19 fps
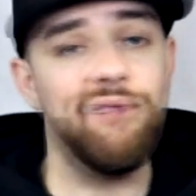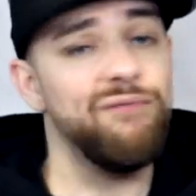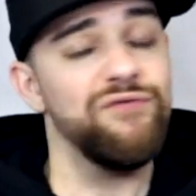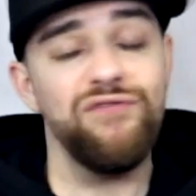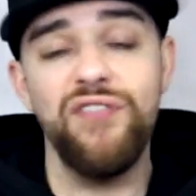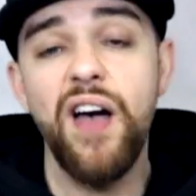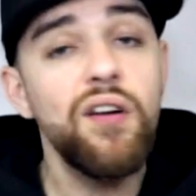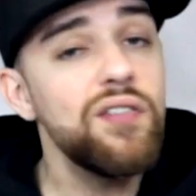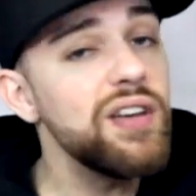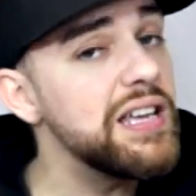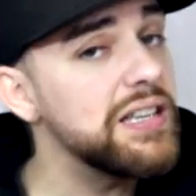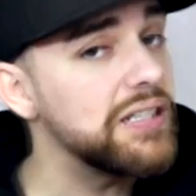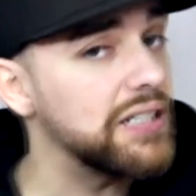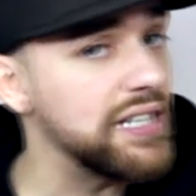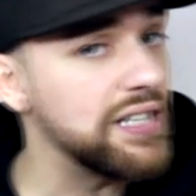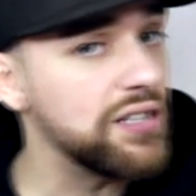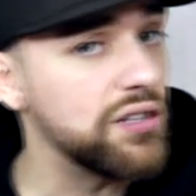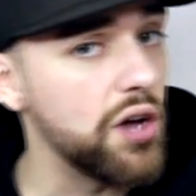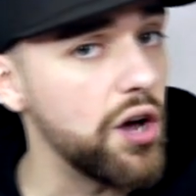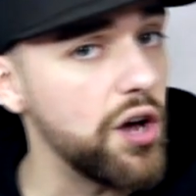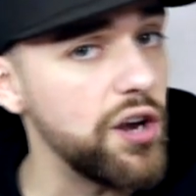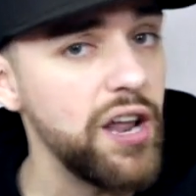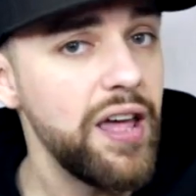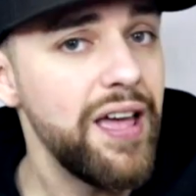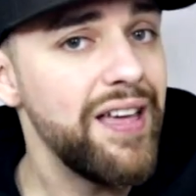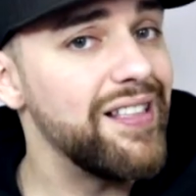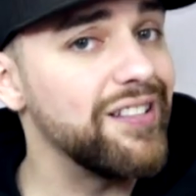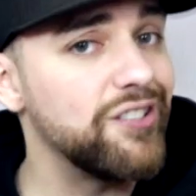Very easily done.
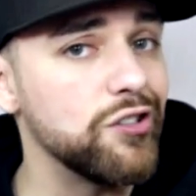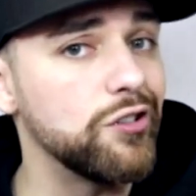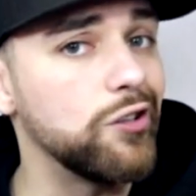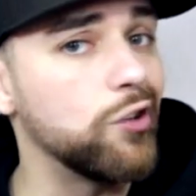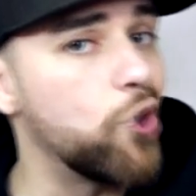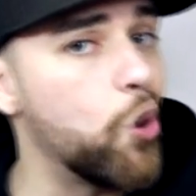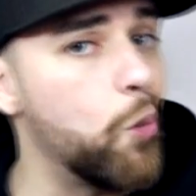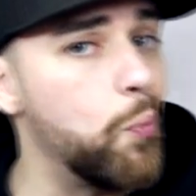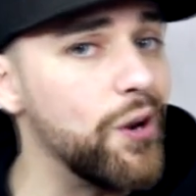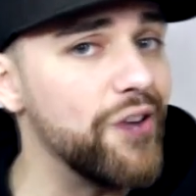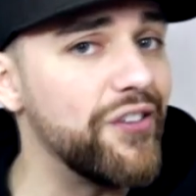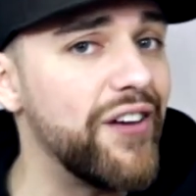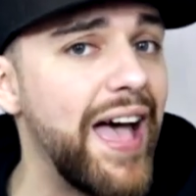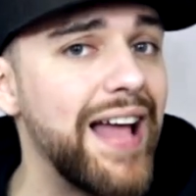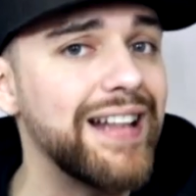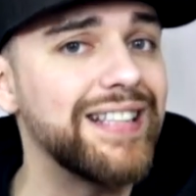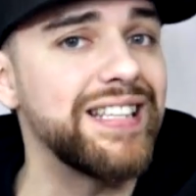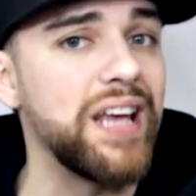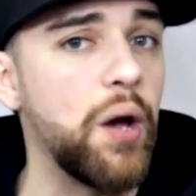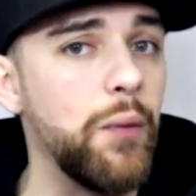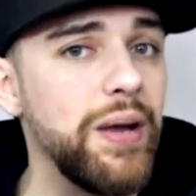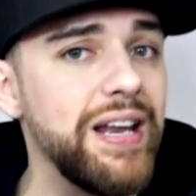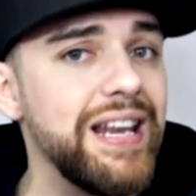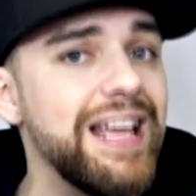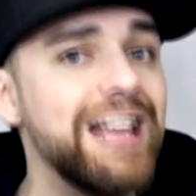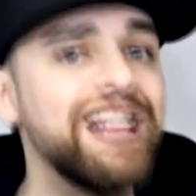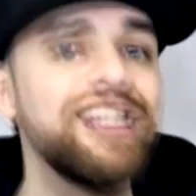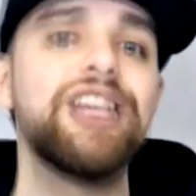It's just a couple of heads that we
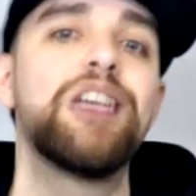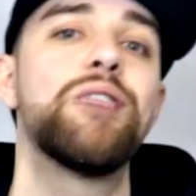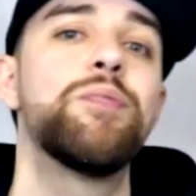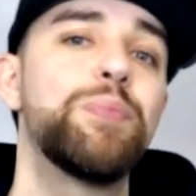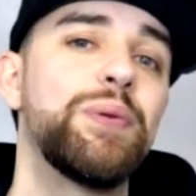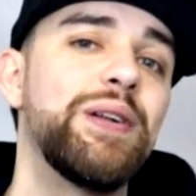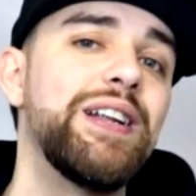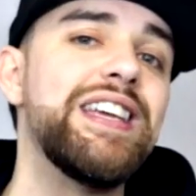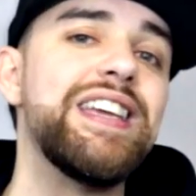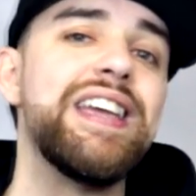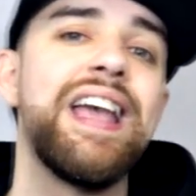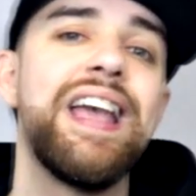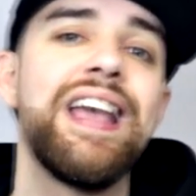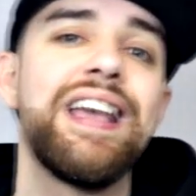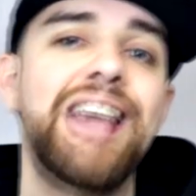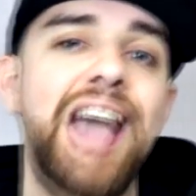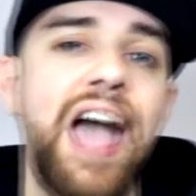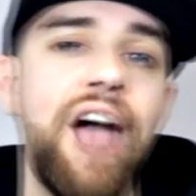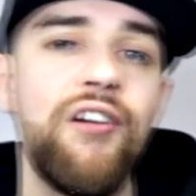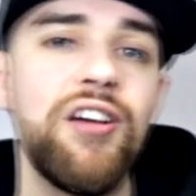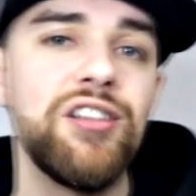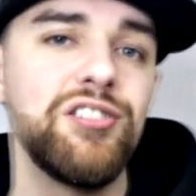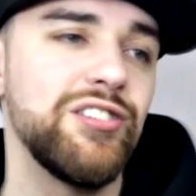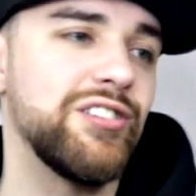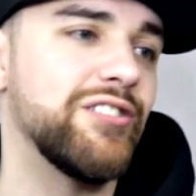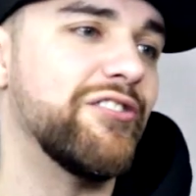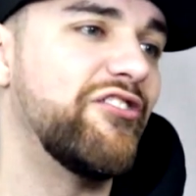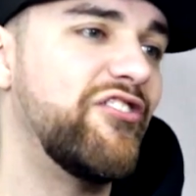need to complete
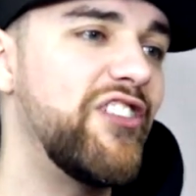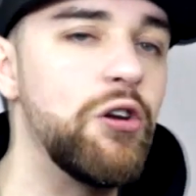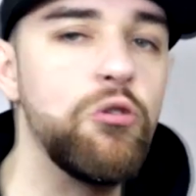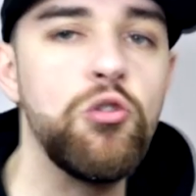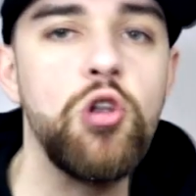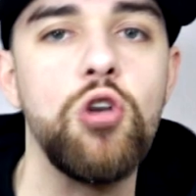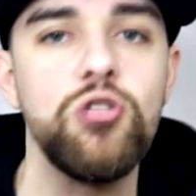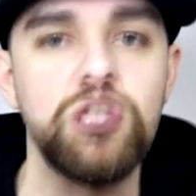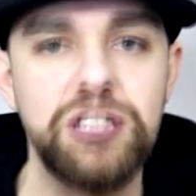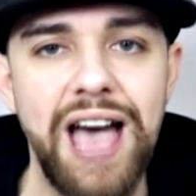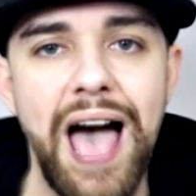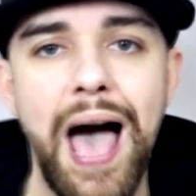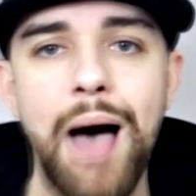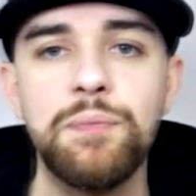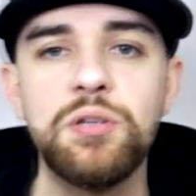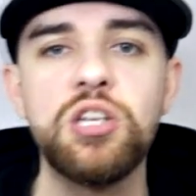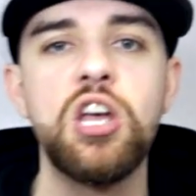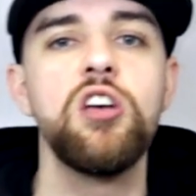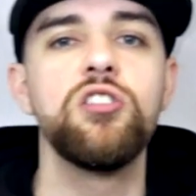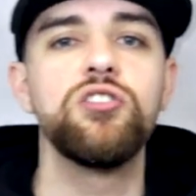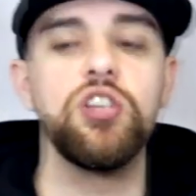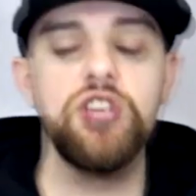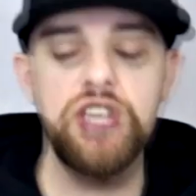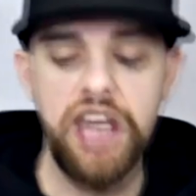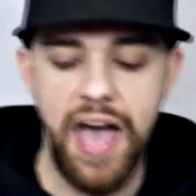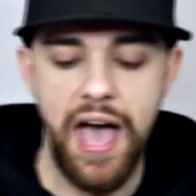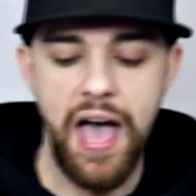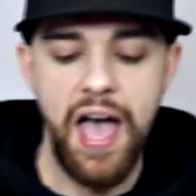characters and fill those gaps. So
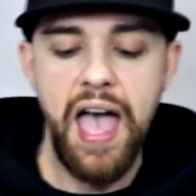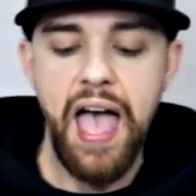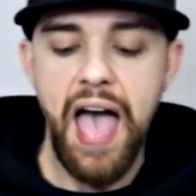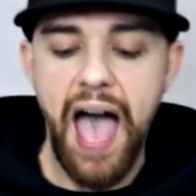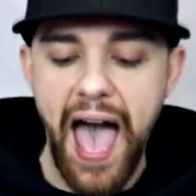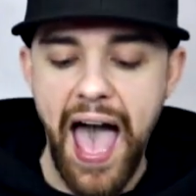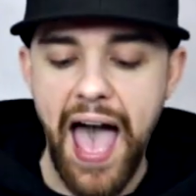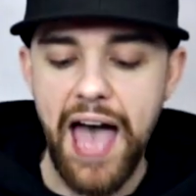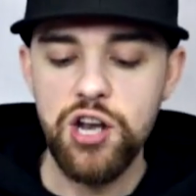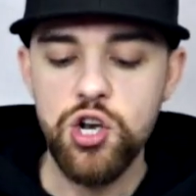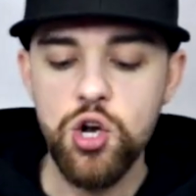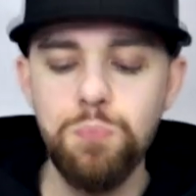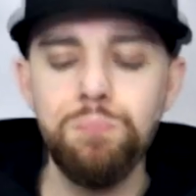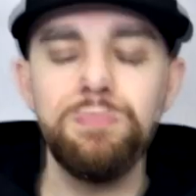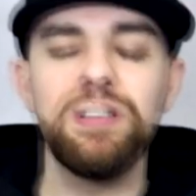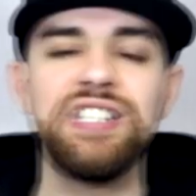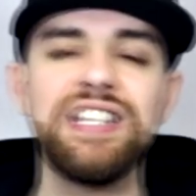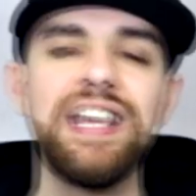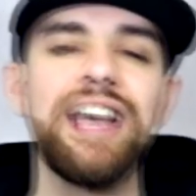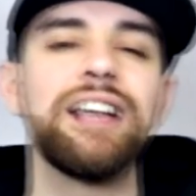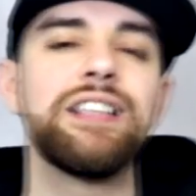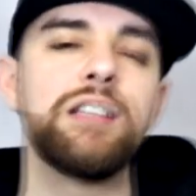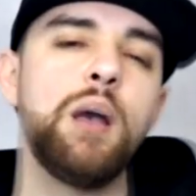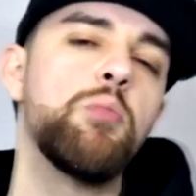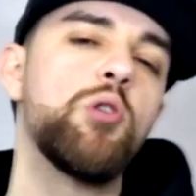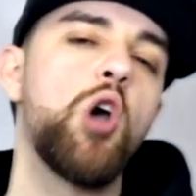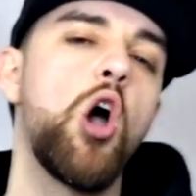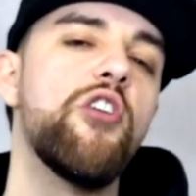yeah, at number six,
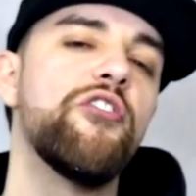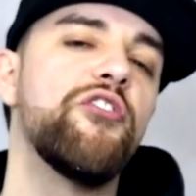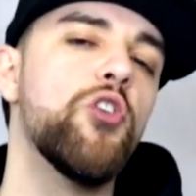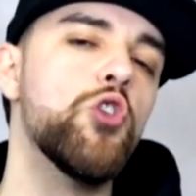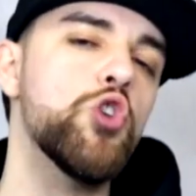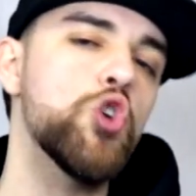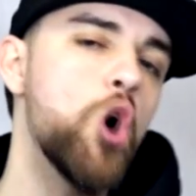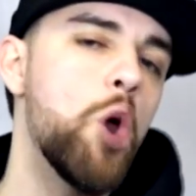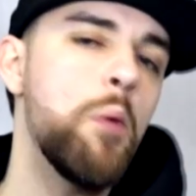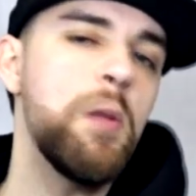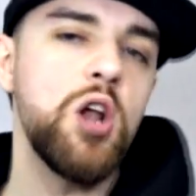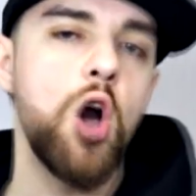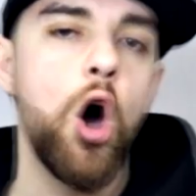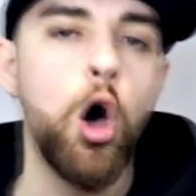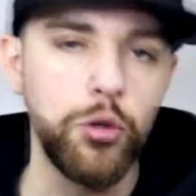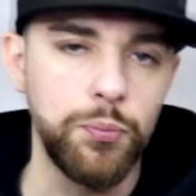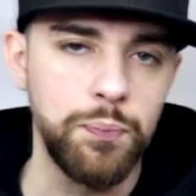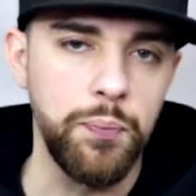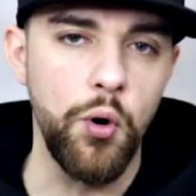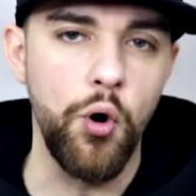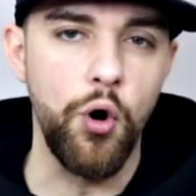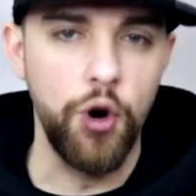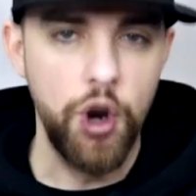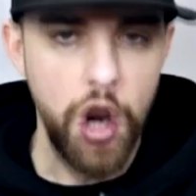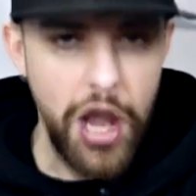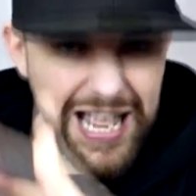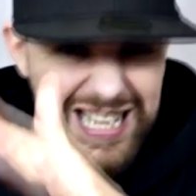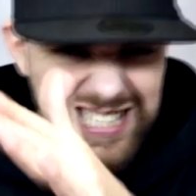I'm going for Norman
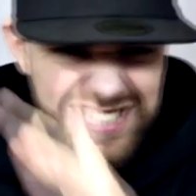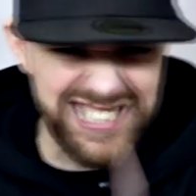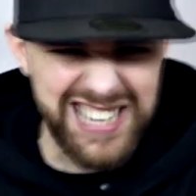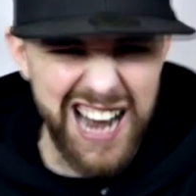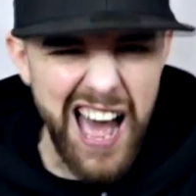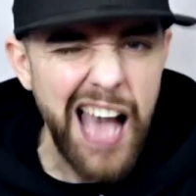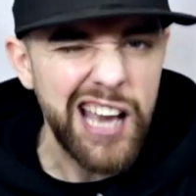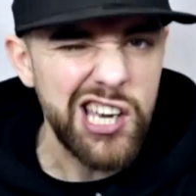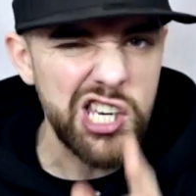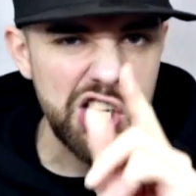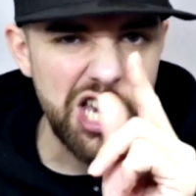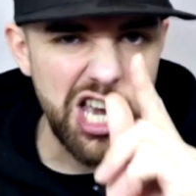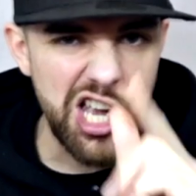Osborn slash